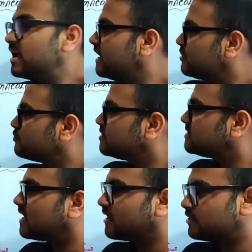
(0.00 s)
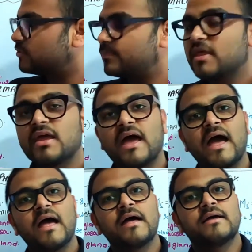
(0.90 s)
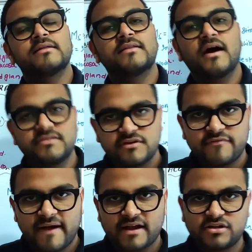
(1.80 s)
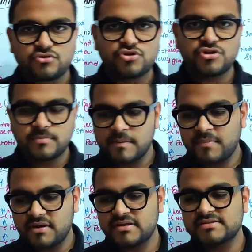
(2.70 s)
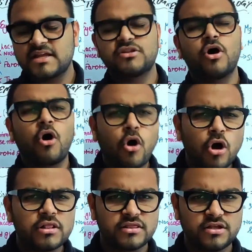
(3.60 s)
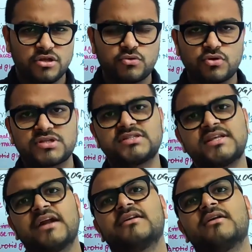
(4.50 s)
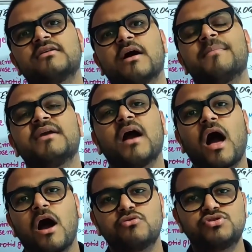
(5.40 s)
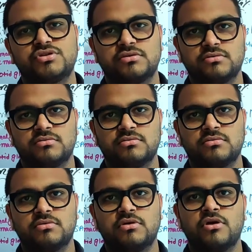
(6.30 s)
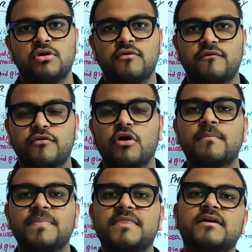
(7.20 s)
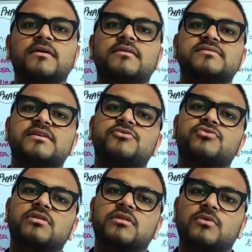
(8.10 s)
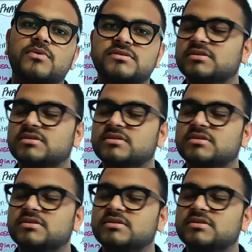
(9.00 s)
into this ganglion. The other fact you should remember is that all the neurons that are coming out from the central nervous